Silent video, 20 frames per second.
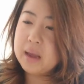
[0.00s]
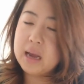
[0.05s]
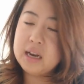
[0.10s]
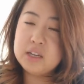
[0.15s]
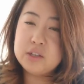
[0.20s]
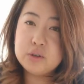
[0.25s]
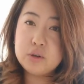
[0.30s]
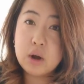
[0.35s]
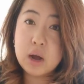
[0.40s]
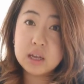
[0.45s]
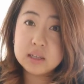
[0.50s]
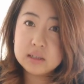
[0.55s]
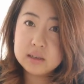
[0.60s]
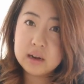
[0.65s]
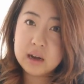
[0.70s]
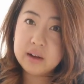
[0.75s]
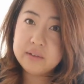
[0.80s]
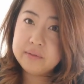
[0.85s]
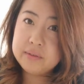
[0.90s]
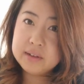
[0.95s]
I just cross
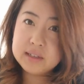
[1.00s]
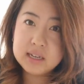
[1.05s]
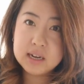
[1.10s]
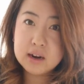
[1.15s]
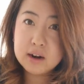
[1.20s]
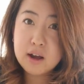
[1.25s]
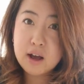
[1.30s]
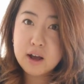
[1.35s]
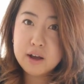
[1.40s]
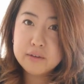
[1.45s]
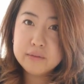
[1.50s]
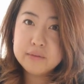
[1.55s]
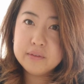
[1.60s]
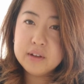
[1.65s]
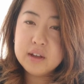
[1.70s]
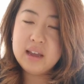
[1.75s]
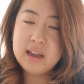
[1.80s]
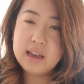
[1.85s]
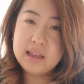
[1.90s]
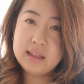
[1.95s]
it off and take it off.
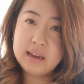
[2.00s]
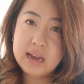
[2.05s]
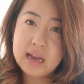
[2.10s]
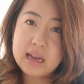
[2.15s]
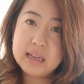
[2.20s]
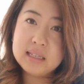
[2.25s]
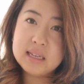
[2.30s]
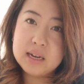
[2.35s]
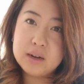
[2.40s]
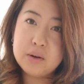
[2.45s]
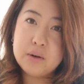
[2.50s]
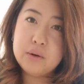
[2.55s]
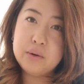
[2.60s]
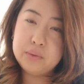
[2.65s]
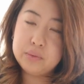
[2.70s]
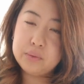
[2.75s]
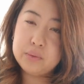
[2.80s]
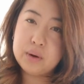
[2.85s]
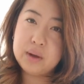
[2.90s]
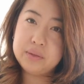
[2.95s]
And then as I
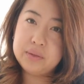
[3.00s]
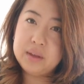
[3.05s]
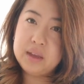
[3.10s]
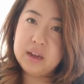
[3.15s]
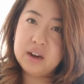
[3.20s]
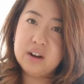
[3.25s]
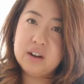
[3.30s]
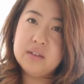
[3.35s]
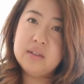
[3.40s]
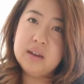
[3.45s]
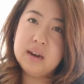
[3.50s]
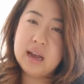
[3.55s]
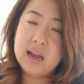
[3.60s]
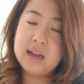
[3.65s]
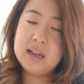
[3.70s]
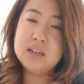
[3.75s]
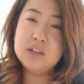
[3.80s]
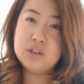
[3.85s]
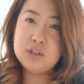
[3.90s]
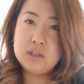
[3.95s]
go throughout the year, then
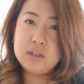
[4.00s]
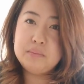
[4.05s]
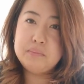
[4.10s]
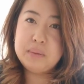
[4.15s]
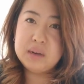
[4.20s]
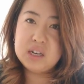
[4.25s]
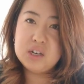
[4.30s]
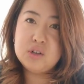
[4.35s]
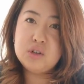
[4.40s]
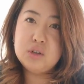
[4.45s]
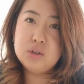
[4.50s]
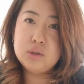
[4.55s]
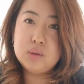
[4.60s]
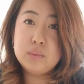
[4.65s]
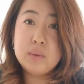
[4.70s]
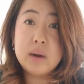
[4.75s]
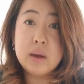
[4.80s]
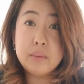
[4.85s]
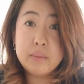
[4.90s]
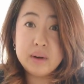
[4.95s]
I can pick and
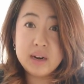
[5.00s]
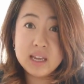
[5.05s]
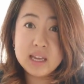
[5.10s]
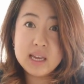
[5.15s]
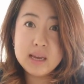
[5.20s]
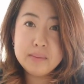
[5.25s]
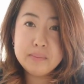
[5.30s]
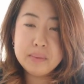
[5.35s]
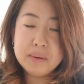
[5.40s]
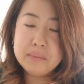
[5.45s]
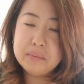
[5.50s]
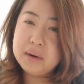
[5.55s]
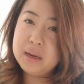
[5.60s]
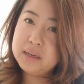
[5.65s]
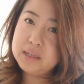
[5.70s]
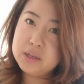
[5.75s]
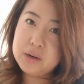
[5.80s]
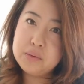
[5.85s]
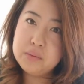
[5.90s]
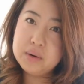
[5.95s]
choose what I want to keep and what
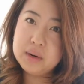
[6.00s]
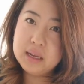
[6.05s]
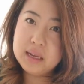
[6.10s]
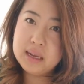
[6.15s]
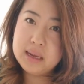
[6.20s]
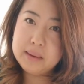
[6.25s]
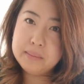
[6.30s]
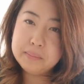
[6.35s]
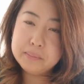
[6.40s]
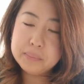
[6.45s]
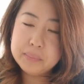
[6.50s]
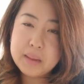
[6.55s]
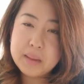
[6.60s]
I don't want to keep.